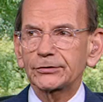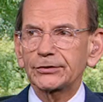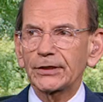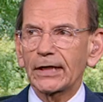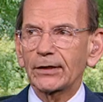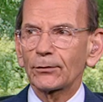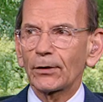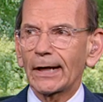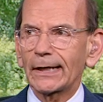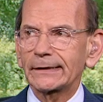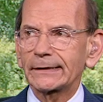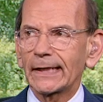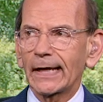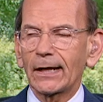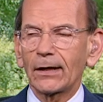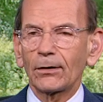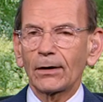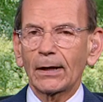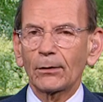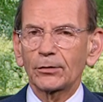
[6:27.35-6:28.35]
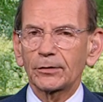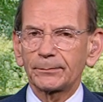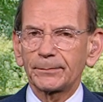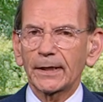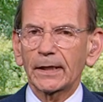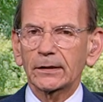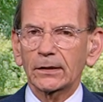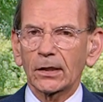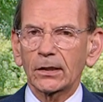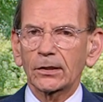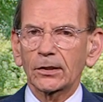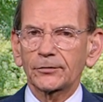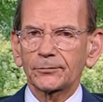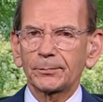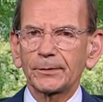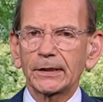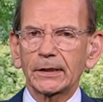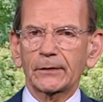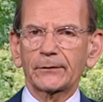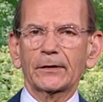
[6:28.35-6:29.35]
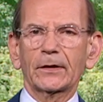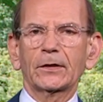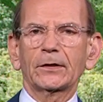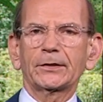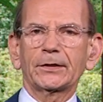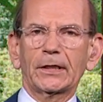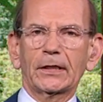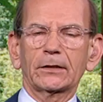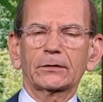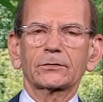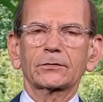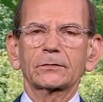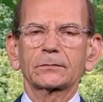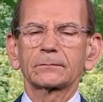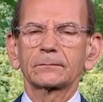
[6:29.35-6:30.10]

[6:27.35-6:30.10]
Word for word: say right now, I would bet on us being there. Yes.